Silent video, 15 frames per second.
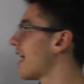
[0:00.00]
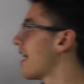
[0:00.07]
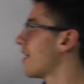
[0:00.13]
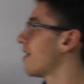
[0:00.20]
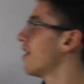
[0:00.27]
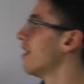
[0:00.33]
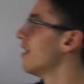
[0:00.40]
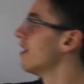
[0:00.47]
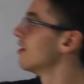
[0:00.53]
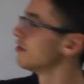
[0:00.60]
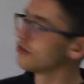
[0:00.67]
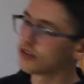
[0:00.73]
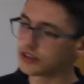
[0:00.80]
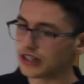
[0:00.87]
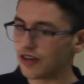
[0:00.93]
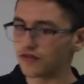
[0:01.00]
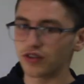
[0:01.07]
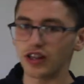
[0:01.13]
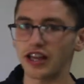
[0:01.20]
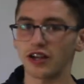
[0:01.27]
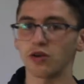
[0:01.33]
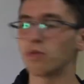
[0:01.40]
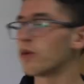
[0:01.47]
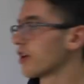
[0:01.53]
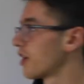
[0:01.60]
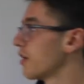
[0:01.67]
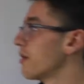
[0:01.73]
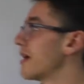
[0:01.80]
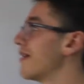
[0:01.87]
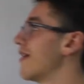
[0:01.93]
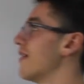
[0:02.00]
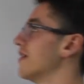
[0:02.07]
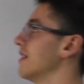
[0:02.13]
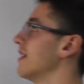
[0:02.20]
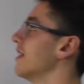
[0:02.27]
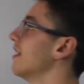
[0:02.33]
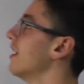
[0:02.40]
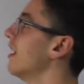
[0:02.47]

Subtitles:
and you just have to work your way around it.